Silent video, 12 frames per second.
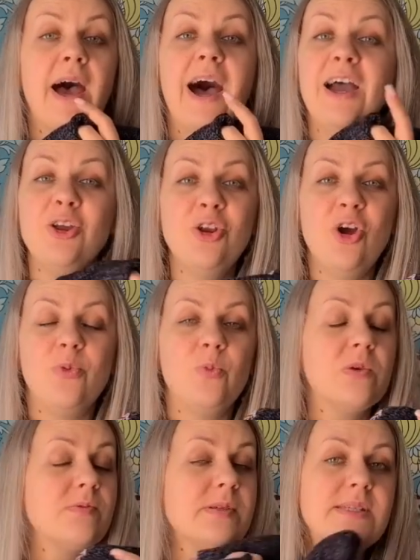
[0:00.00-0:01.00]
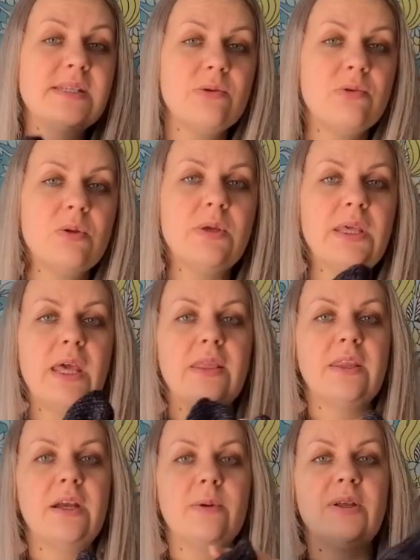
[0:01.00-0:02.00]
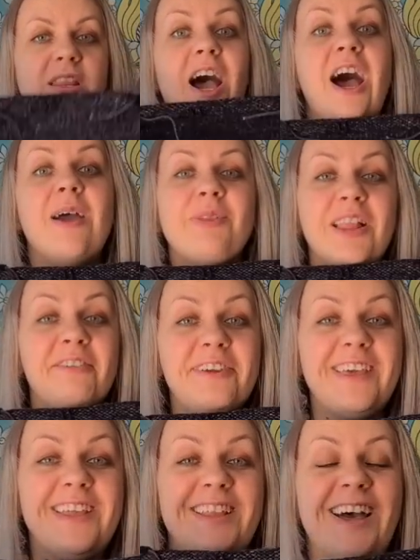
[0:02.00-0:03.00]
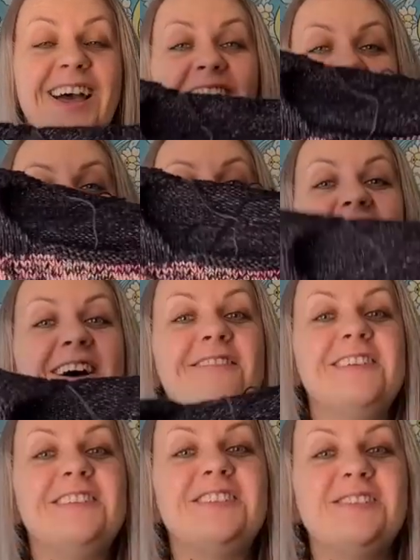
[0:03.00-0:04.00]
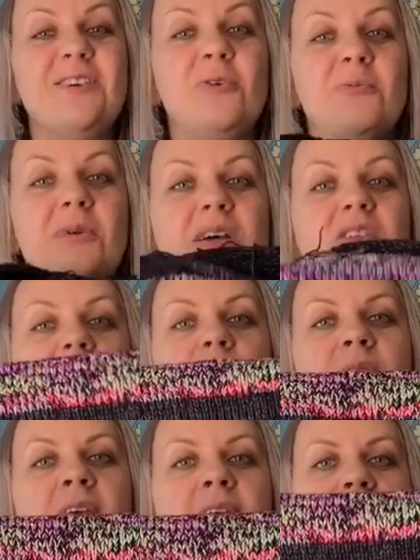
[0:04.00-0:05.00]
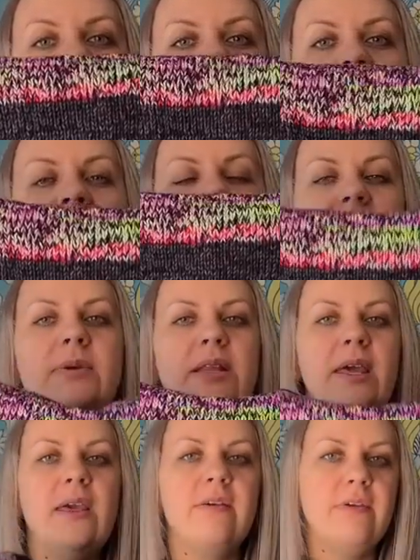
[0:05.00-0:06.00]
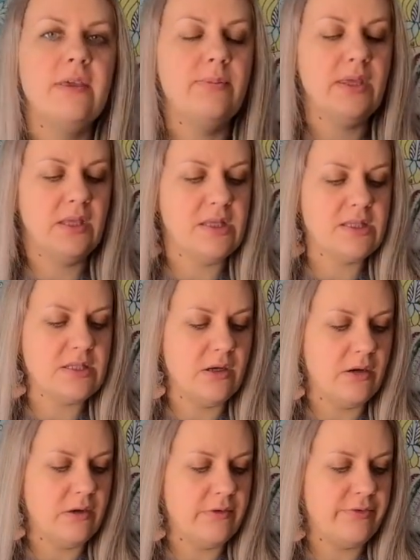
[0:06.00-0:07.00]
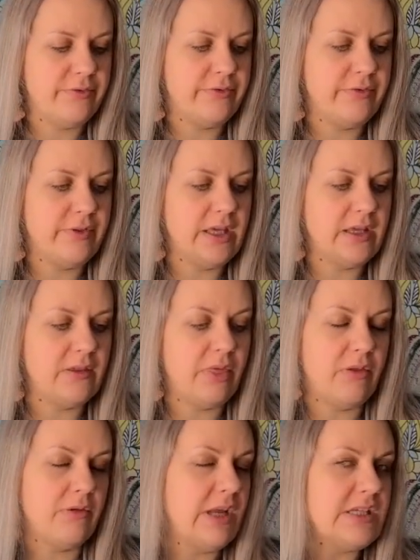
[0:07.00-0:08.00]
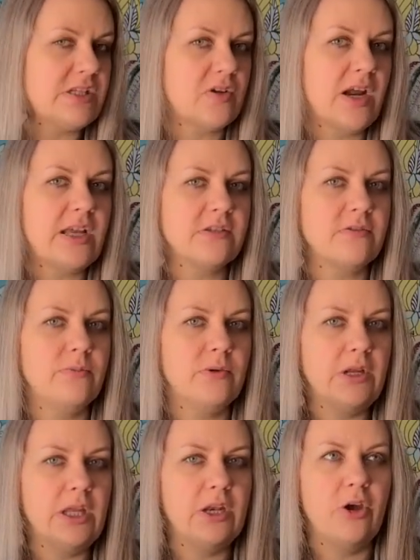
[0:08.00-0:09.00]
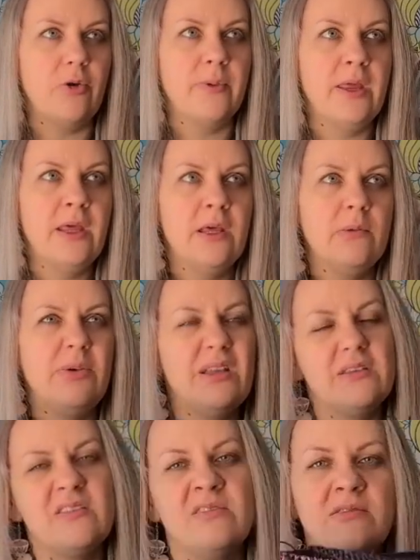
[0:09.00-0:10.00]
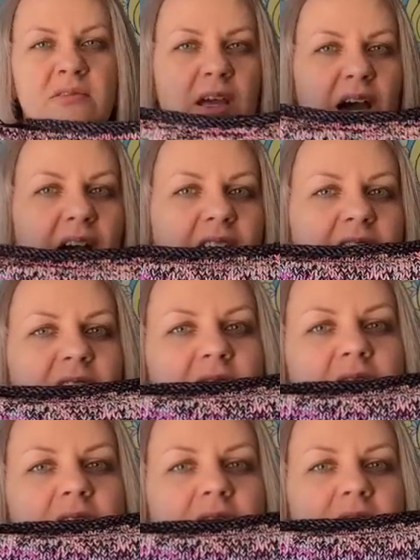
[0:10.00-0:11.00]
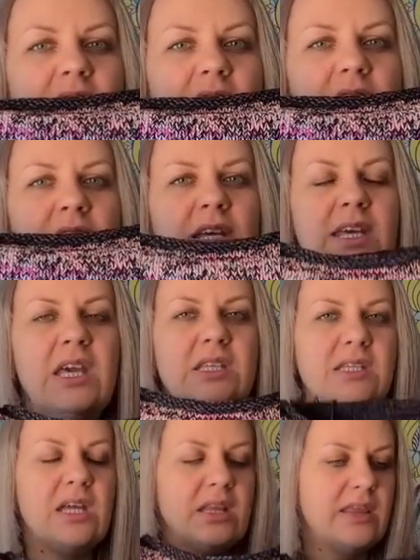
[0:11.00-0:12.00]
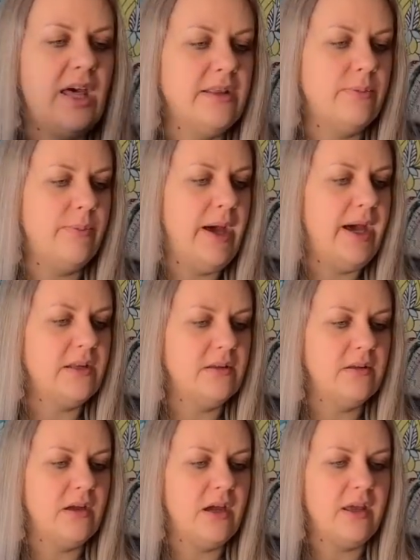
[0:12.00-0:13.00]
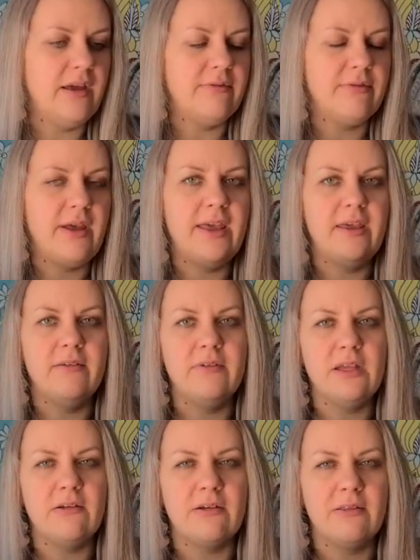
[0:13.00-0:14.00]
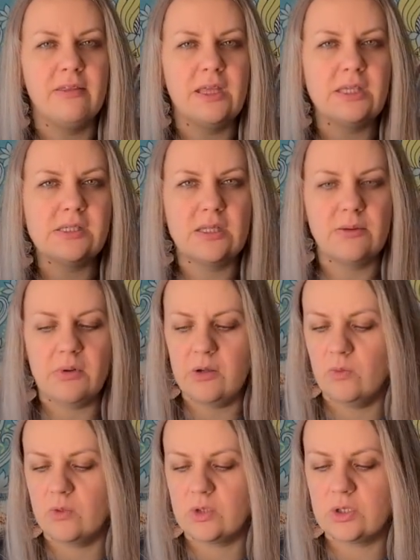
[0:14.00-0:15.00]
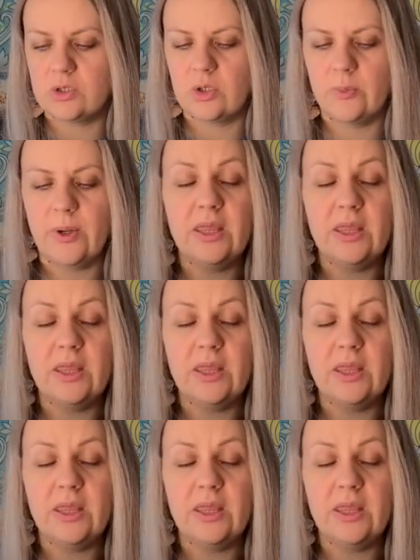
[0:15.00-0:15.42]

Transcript: I don't know. We will see when we get there, but I'm loving it. I love it so much. It is a bit heavy because of like three strands of merino, but I think it's not that bad. I have heavier things in my wardrobe.